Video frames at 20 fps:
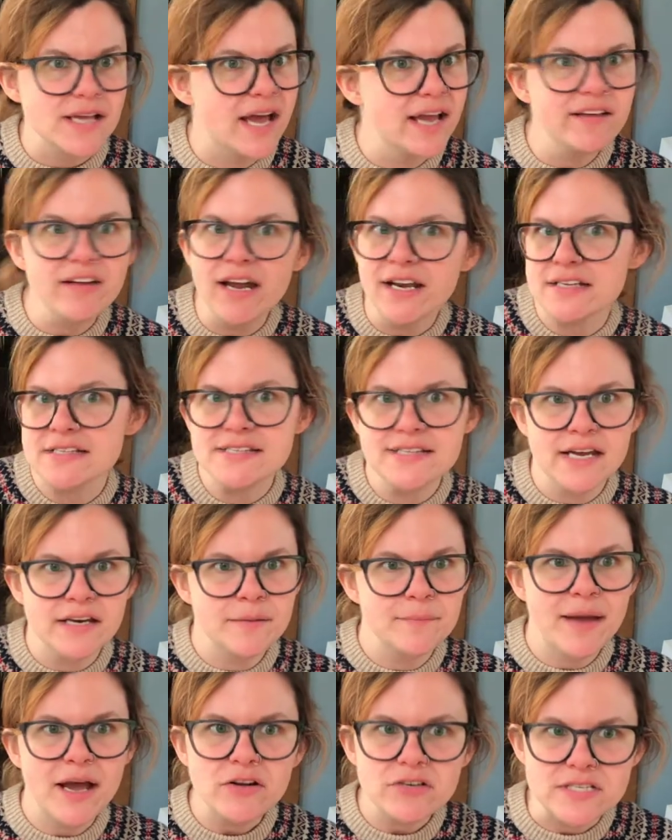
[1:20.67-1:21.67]
I gotta send
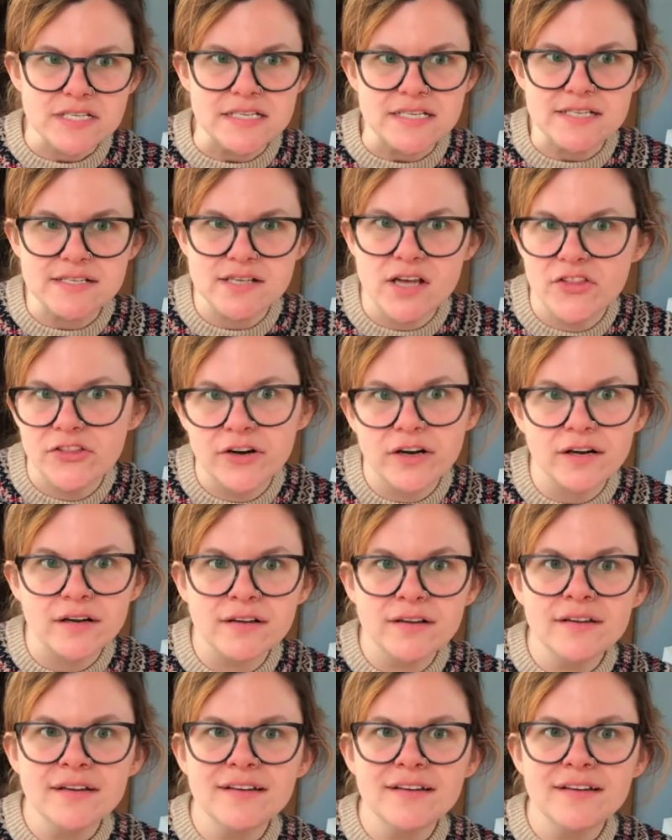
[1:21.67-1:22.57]
them out to these other